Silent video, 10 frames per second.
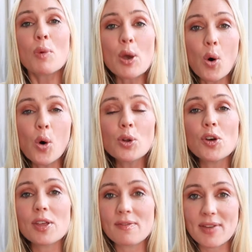We all
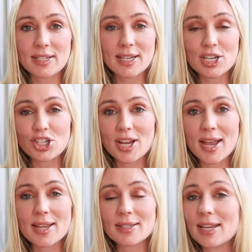know that investing in
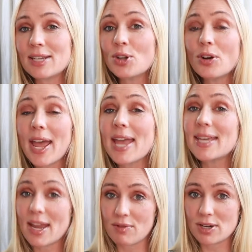shares is not
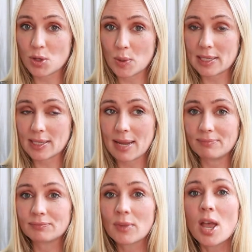a get-rich-quick
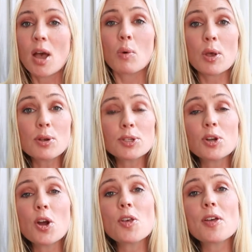scheme. We
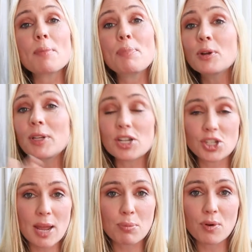also know that building a
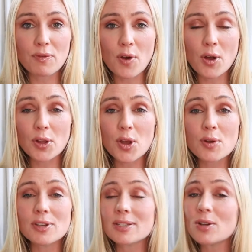share
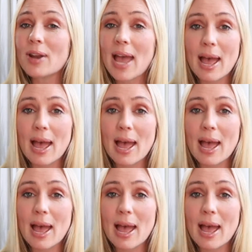portfolio does not